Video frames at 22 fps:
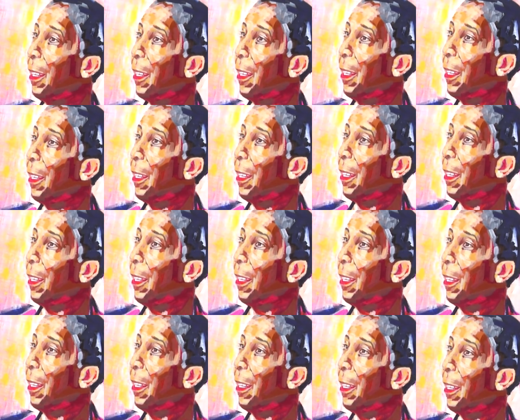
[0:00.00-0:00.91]

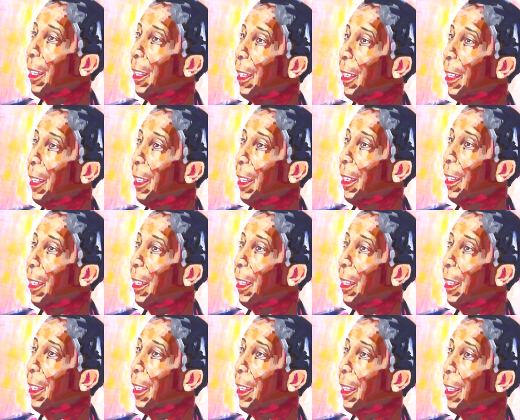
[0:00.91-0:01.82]

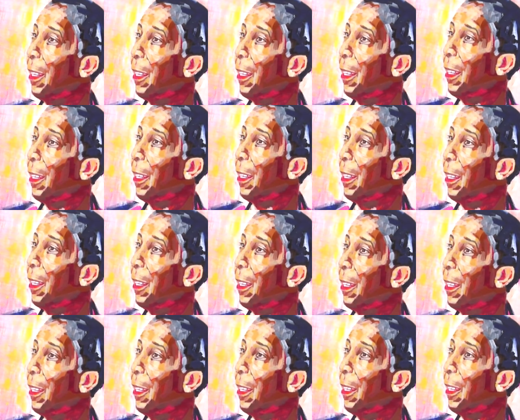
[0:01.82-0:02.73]

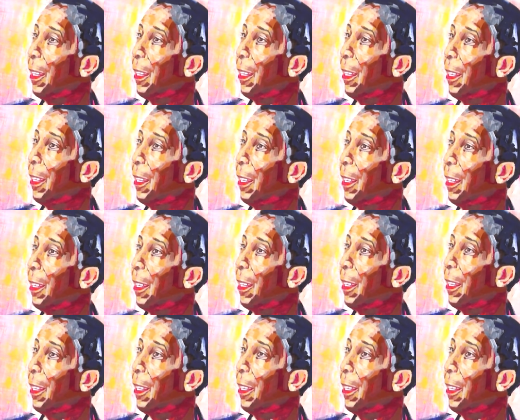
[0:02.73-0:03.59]
[no speech]